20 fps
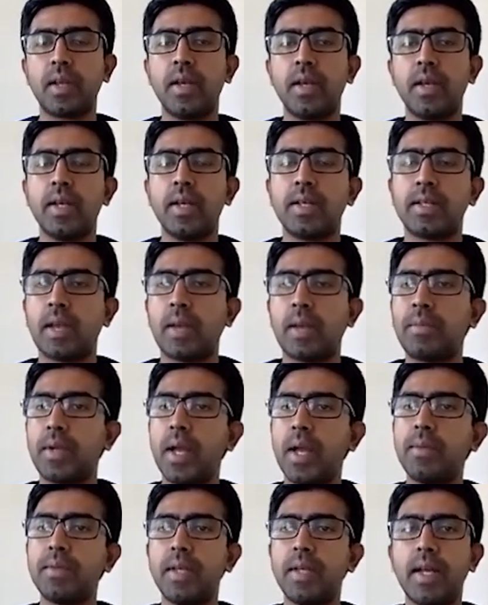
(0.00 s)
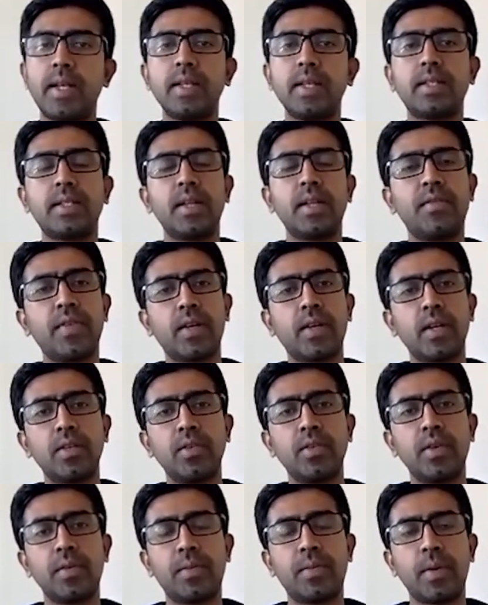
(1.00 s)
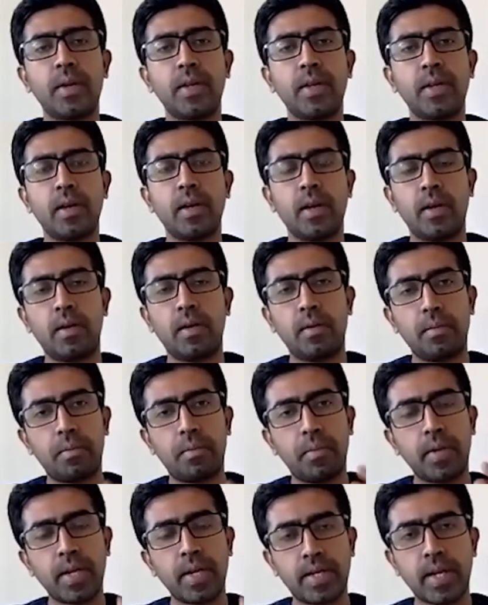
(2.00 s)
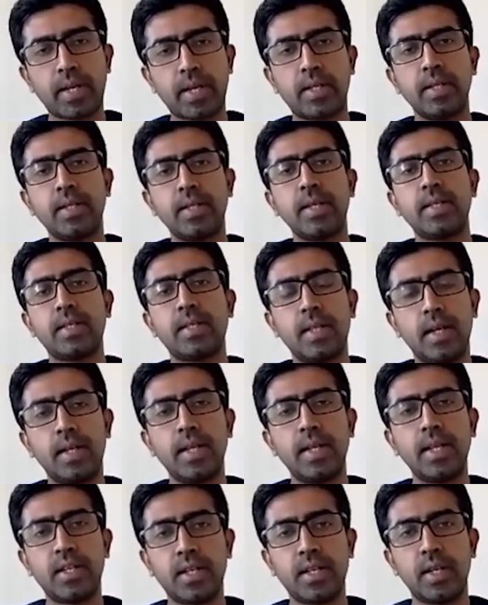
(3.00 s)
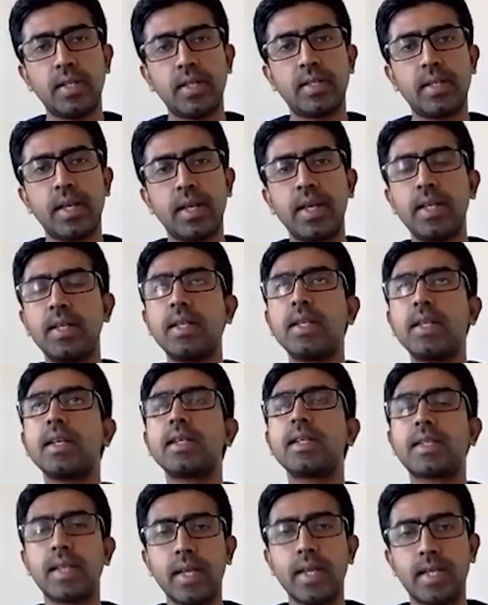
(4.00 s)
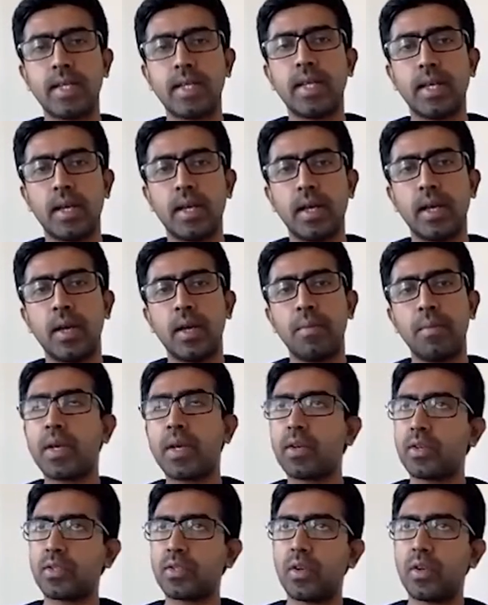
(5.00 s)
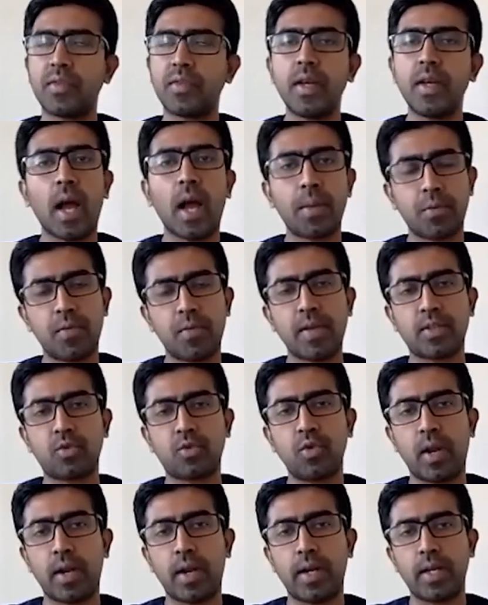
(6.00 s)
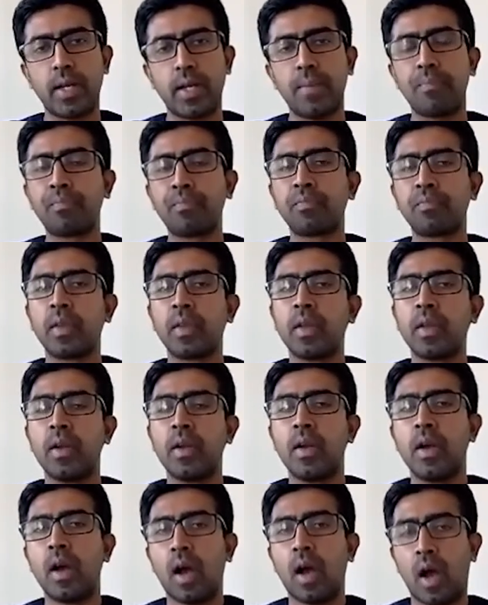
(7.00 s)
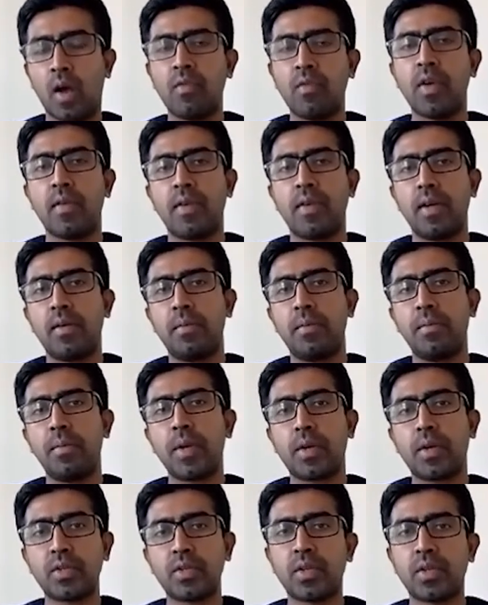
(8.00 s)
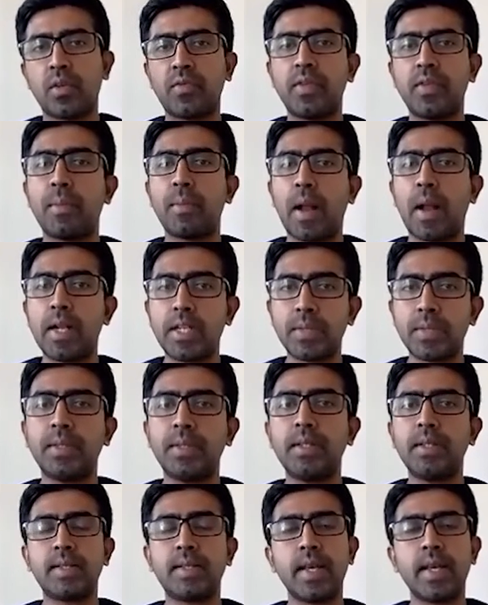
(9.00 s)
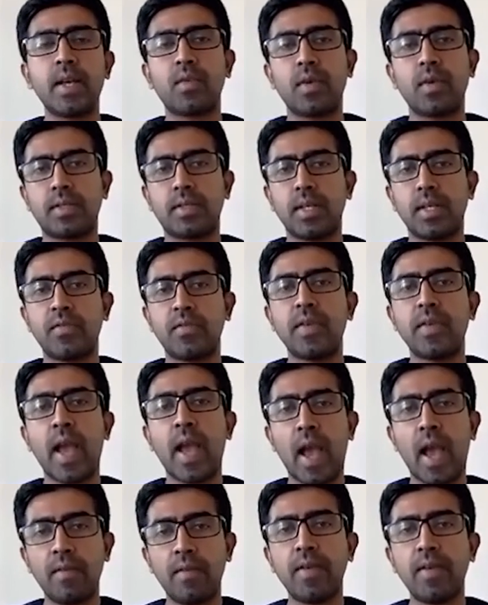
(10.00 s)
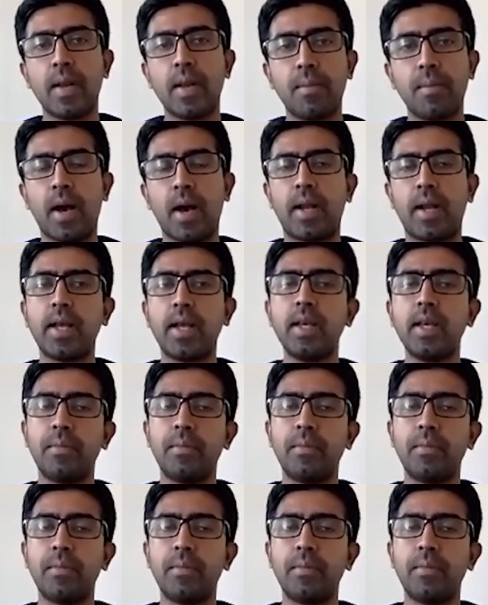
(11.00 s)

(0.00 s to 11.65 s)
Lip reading: Sometimes it is difficult to detect these lesions in CT because of the hypovascularity. However, because of the multiple sequences we have in MRI,